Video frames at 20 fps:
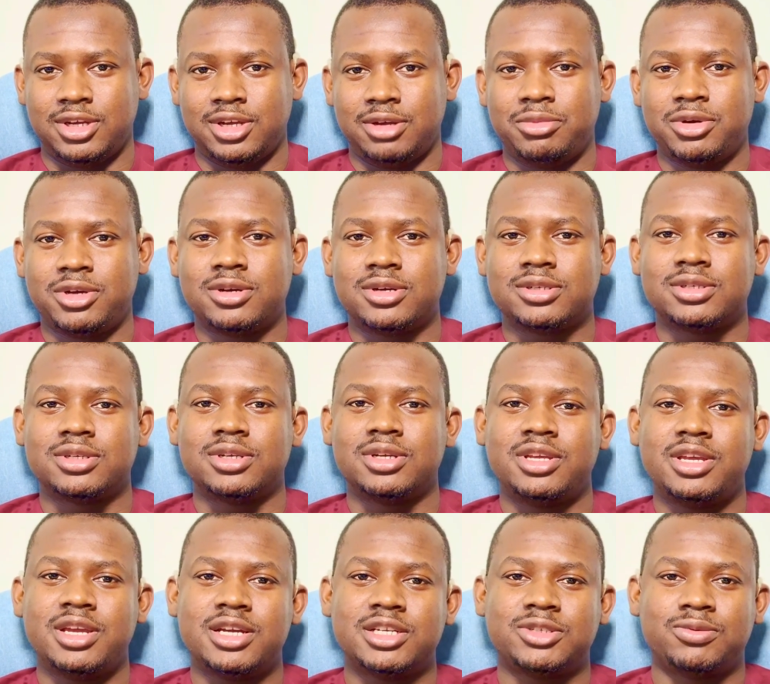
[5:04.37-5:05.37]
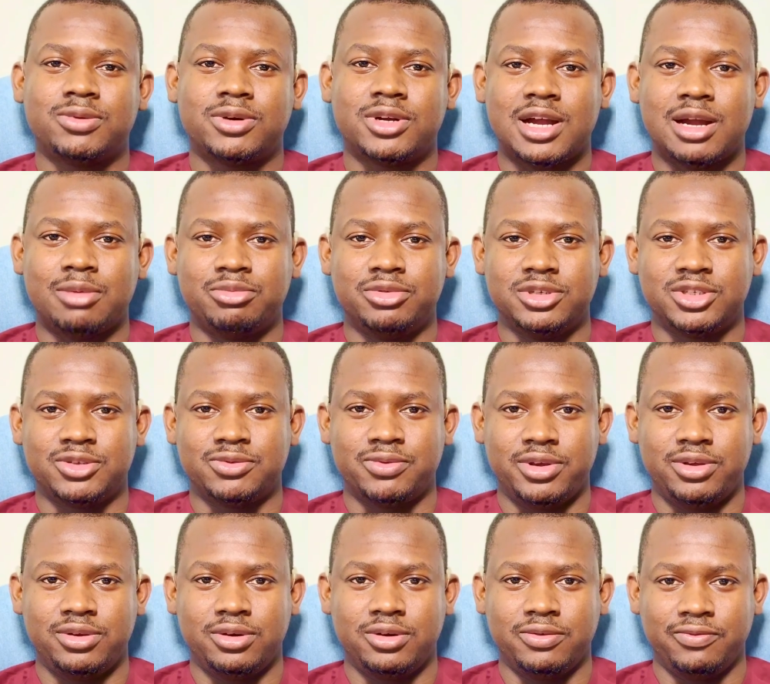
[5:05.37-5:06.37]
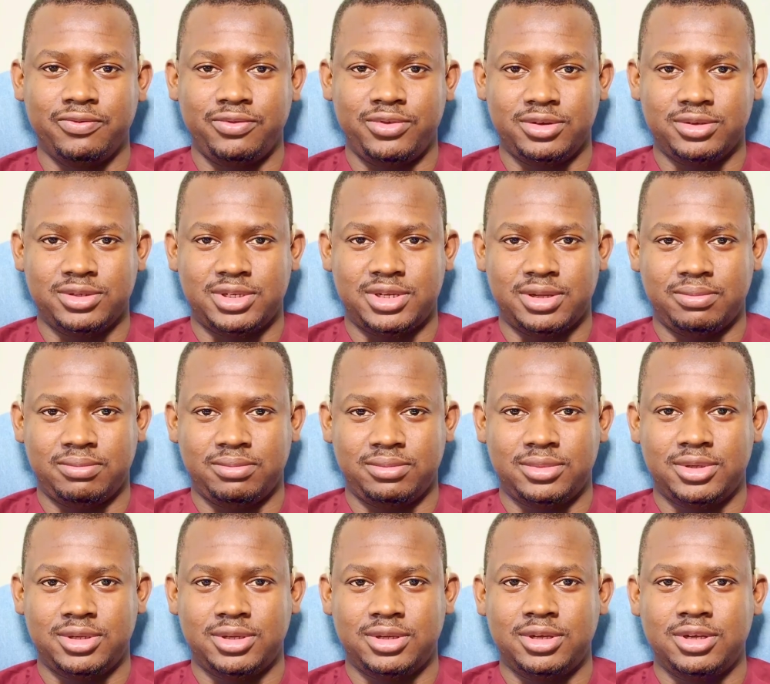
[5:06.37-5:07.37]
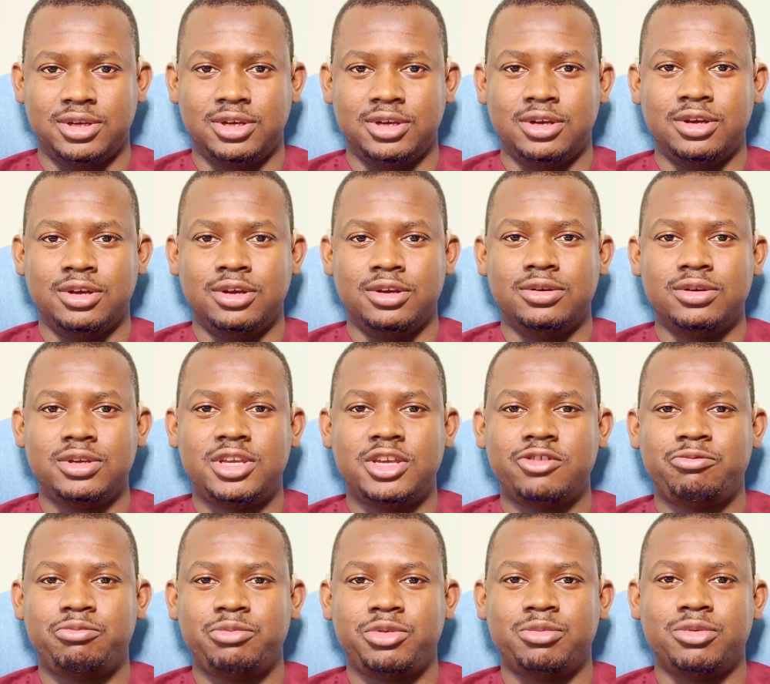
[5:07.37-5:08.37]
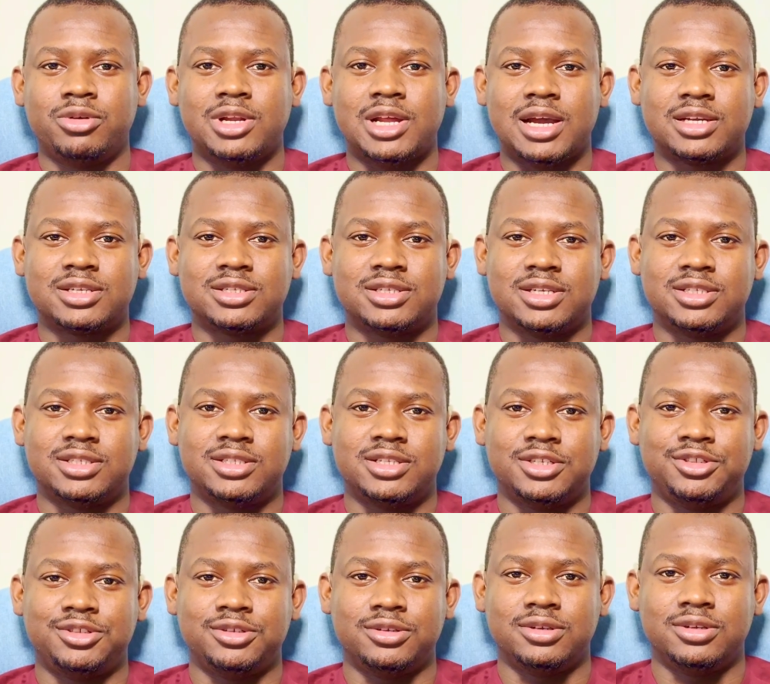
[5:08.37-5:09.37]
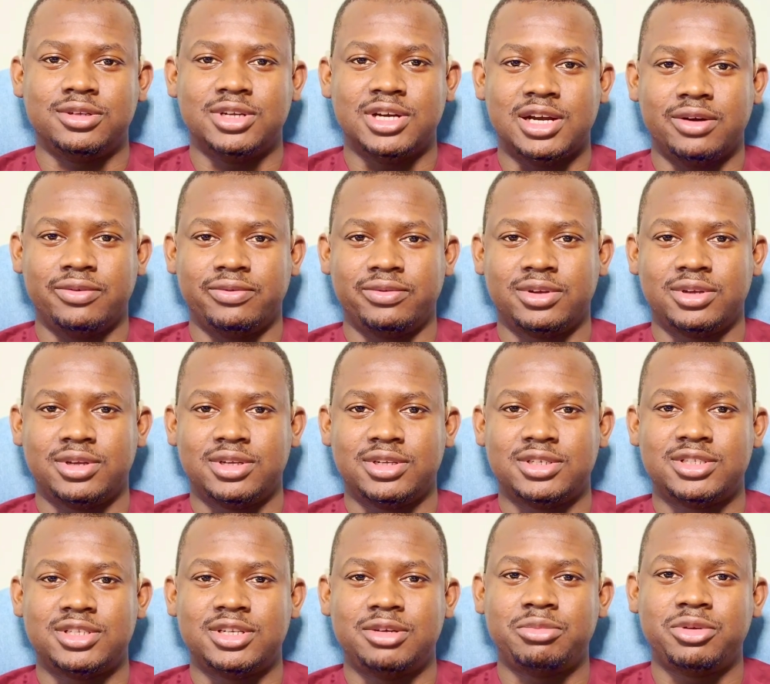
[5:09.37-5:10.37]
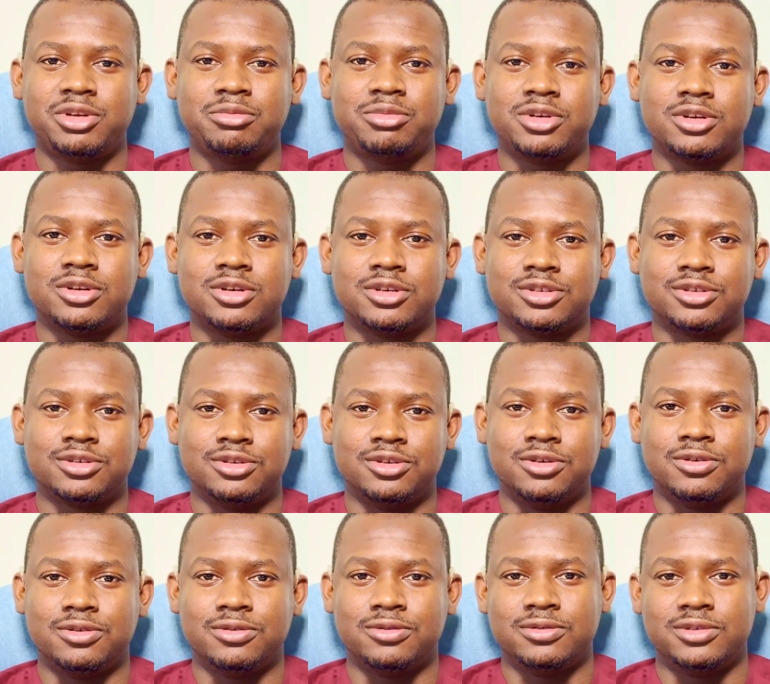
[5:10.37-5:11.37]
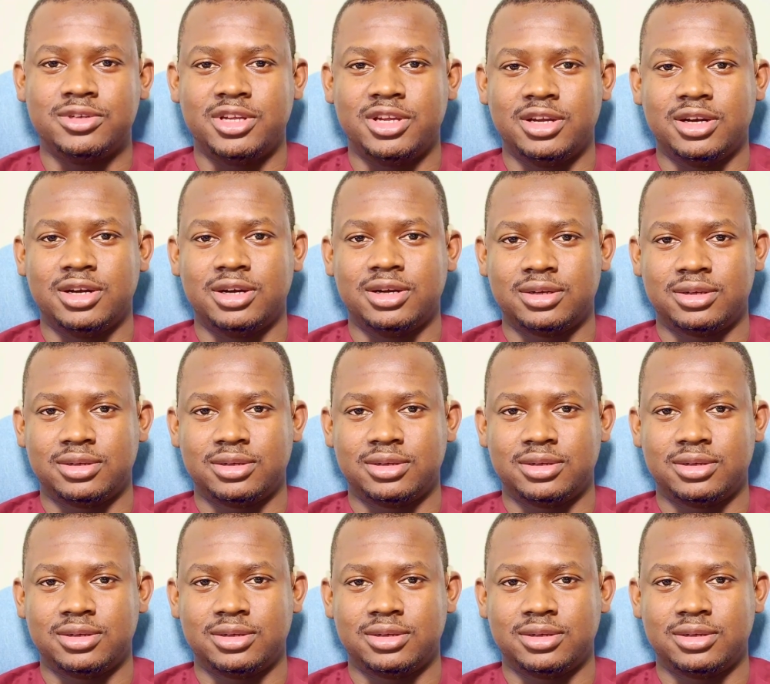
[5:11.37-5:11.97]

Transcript: Because here's what happens when you confuse them. You give people access they shouldn't have, simply because you know who they are.